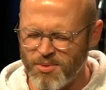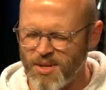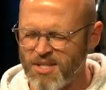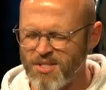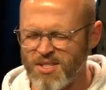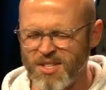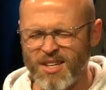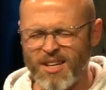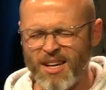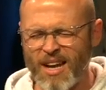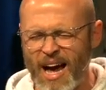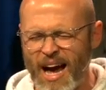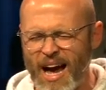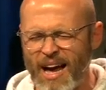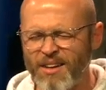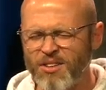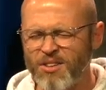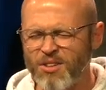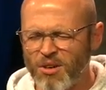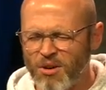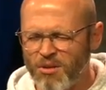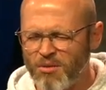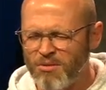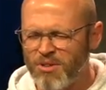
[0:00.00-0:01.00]
good reason? And I
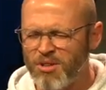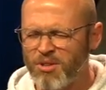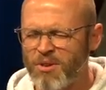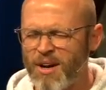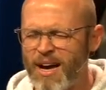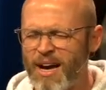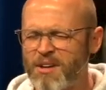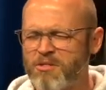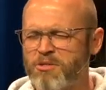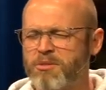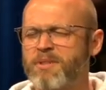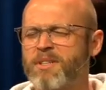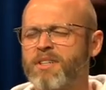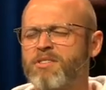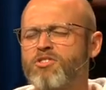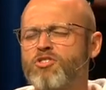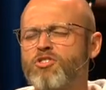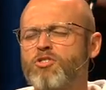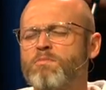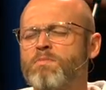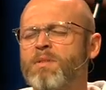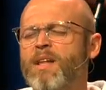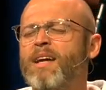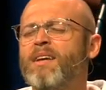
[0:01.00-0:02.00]
don't know how to
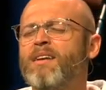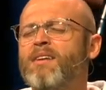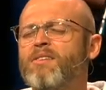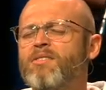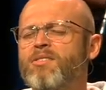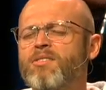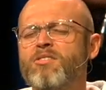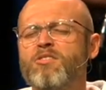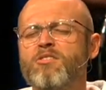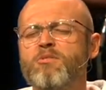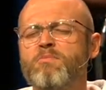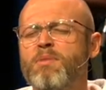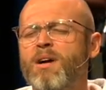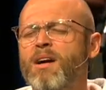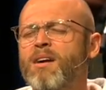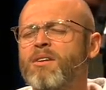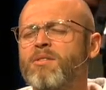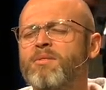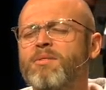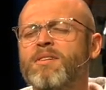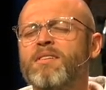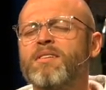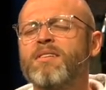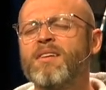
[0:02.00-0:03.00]
explain it to you,
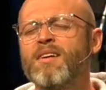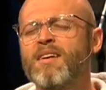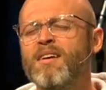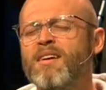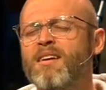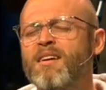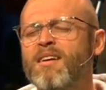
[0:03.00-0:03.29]
Parkwood,